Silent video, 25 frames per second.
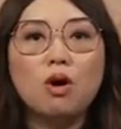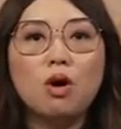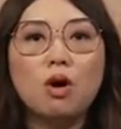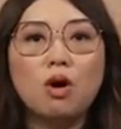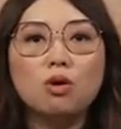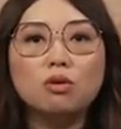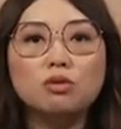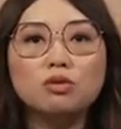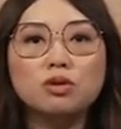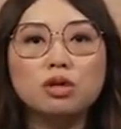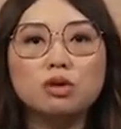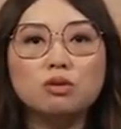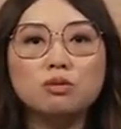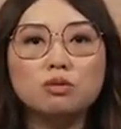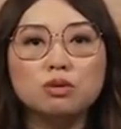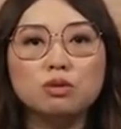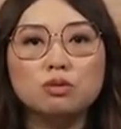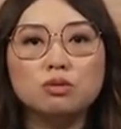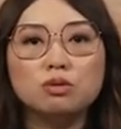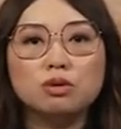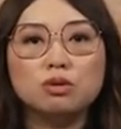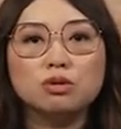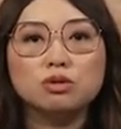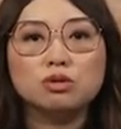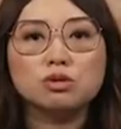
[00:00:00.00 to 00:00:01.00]
Only
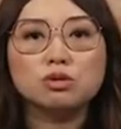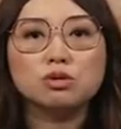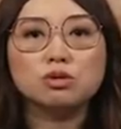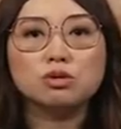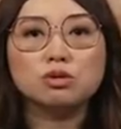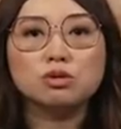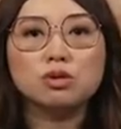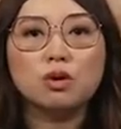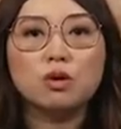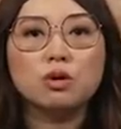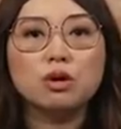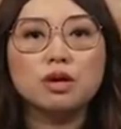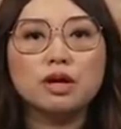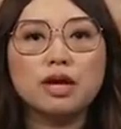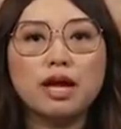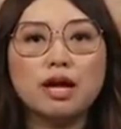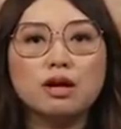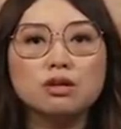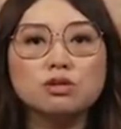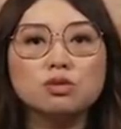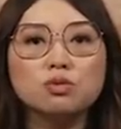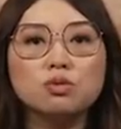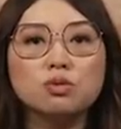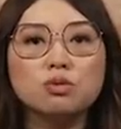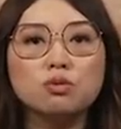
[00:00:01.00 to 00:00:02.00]
root users or
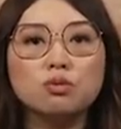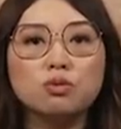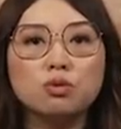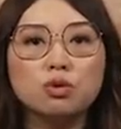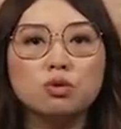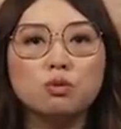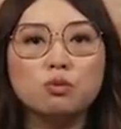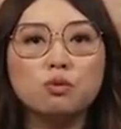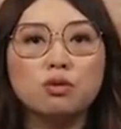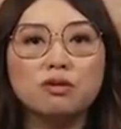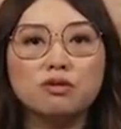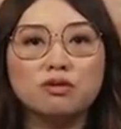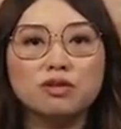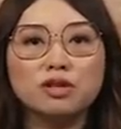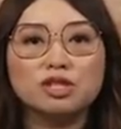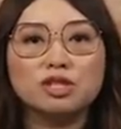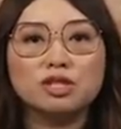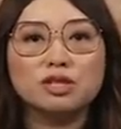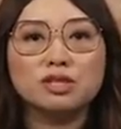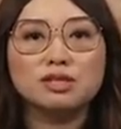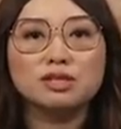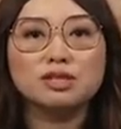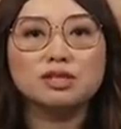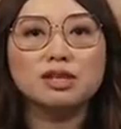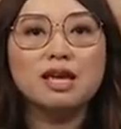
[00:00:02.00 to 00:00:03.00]
accounts with root
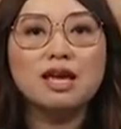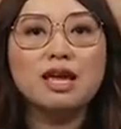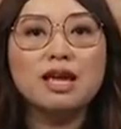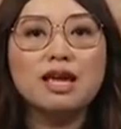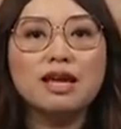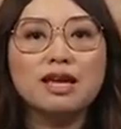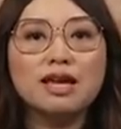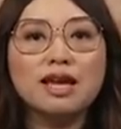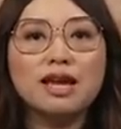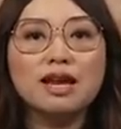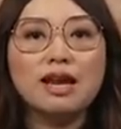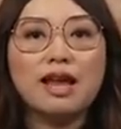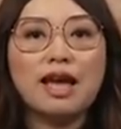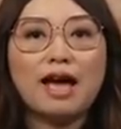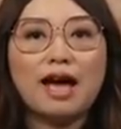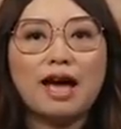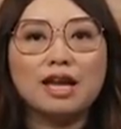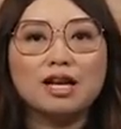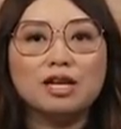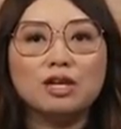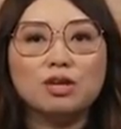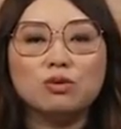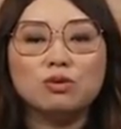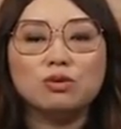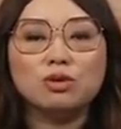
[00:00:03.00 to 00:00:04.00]
privileges can
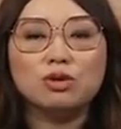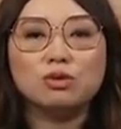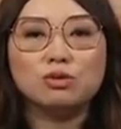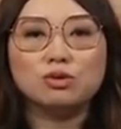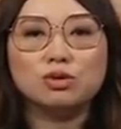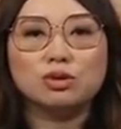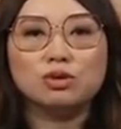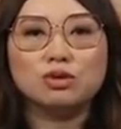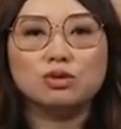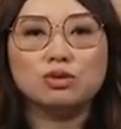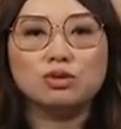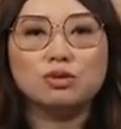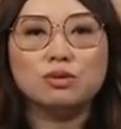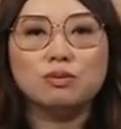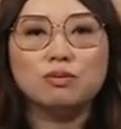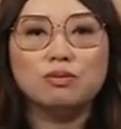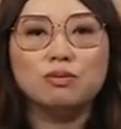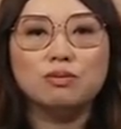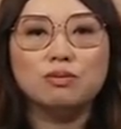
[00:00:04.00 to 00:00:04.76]
add new users.